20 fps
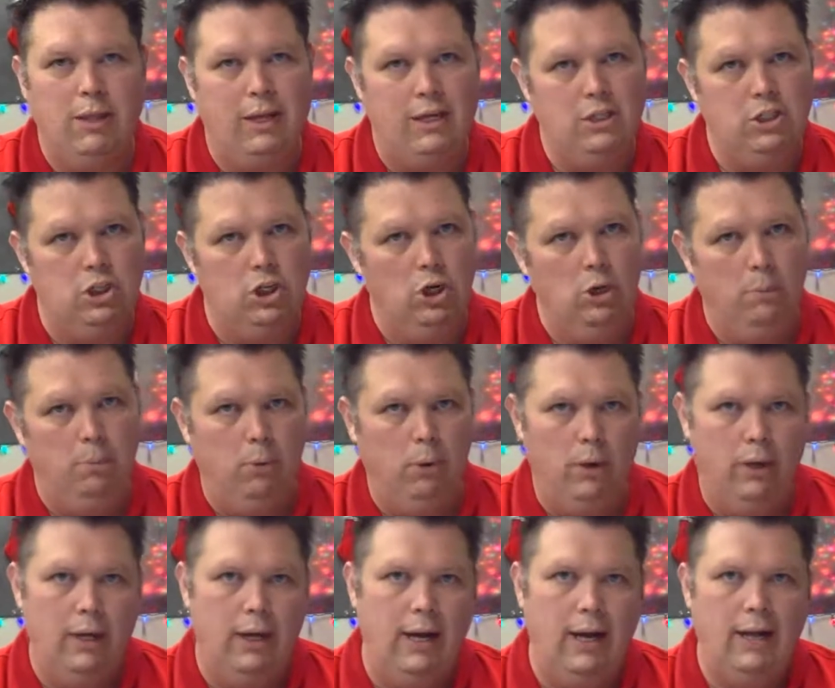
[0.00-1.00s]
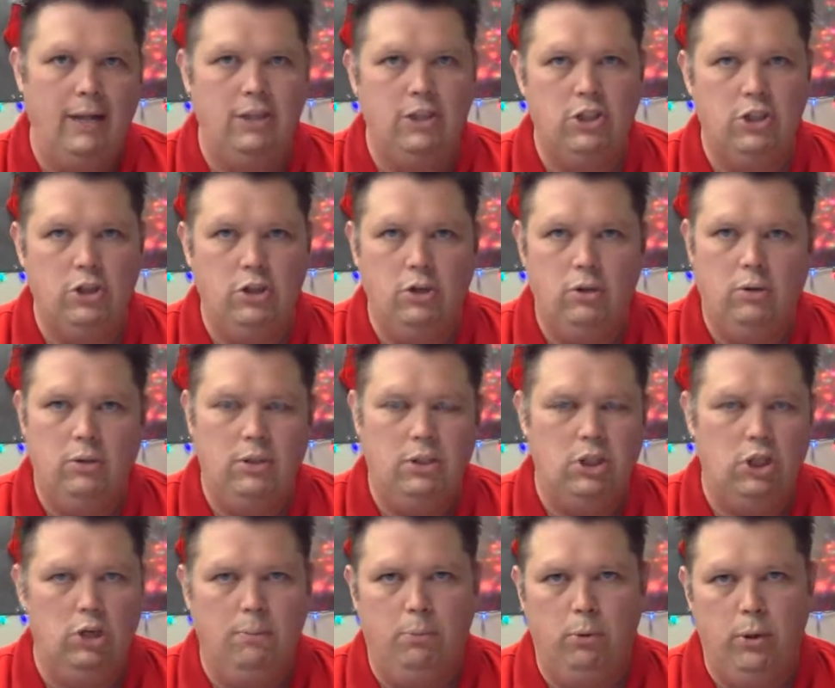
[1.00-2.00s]
like 0.92 and
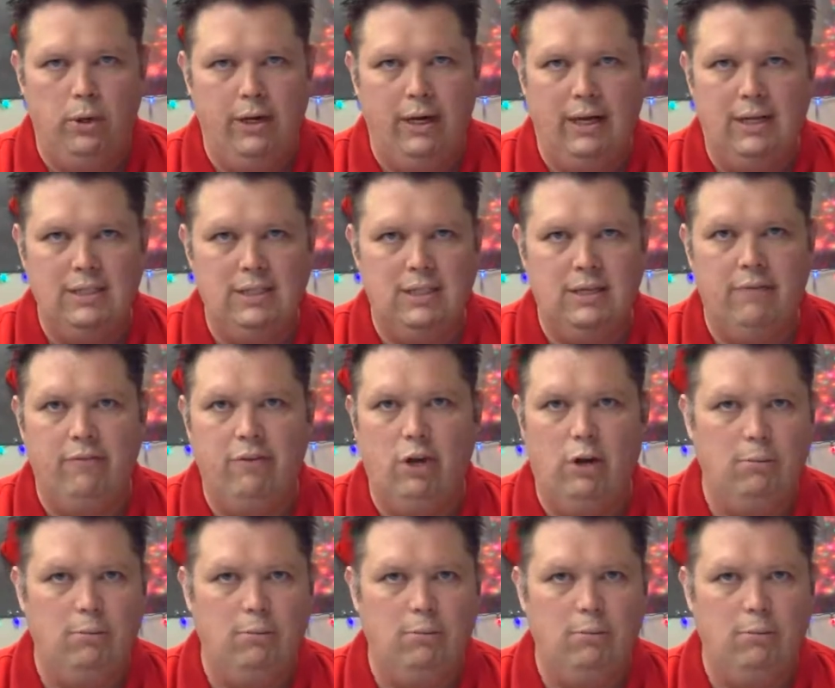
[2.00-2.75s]
0.97